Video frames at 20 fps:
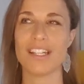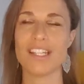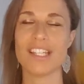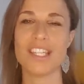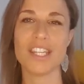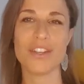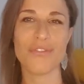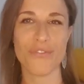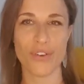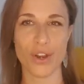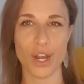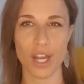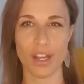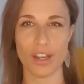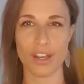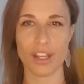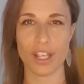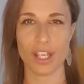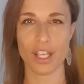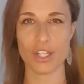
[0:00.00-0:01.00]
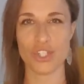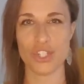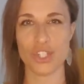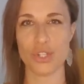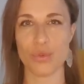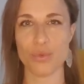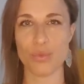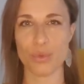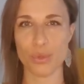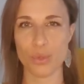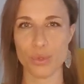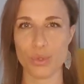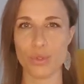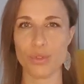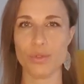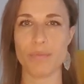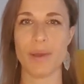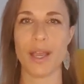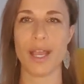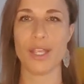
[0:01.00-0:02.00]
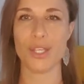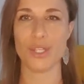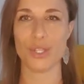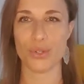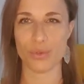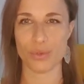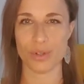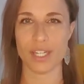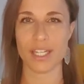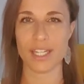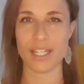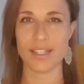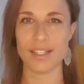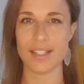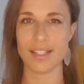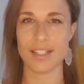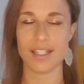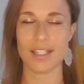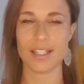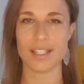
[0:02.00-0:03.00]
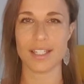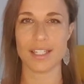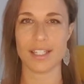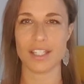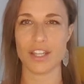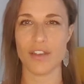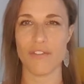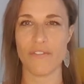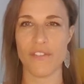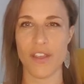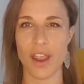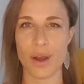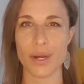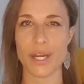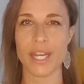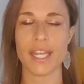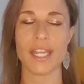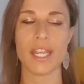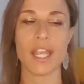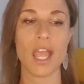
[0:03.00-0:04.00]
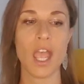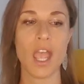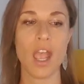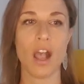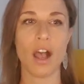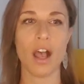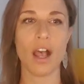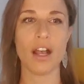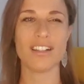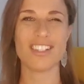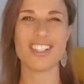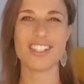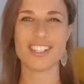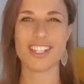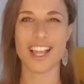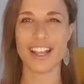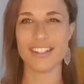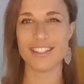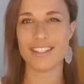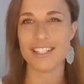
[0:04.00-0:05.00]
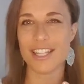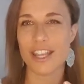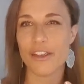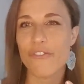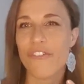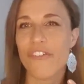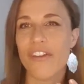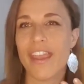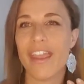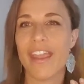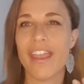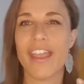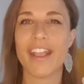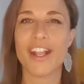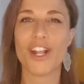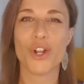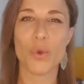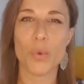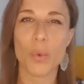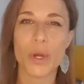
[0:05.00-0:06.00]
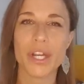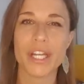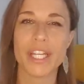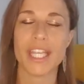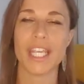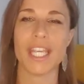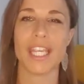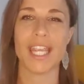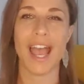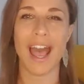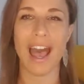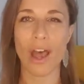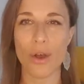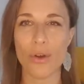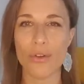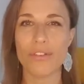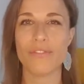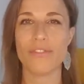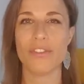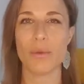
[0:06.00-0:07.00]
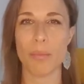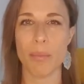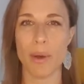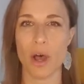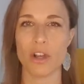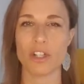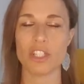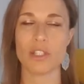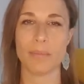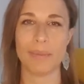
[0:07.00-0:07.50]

different because you're ruled by Uranus. This is a very a scientific, quirky, out of the box